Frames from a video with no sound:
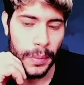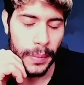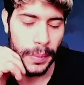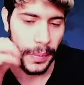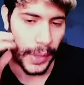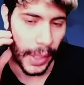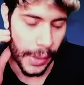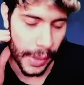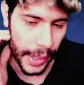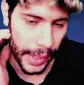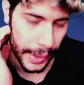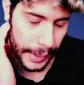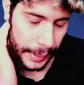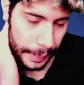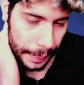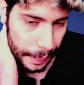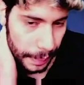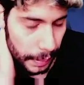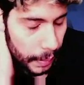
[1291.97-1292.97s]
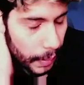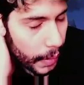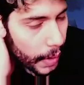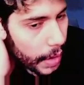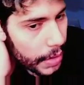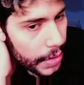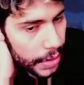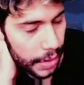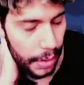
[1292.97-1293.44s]
Okay,
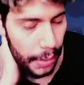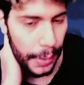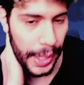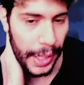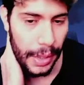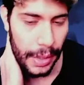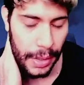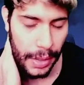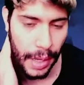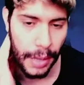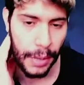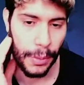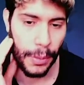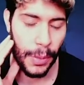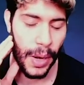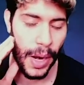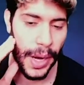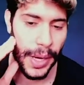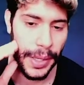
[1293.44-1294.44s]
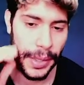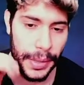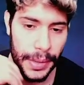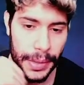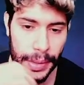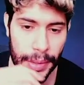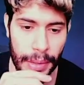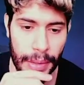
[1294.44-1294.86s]
so we got that right.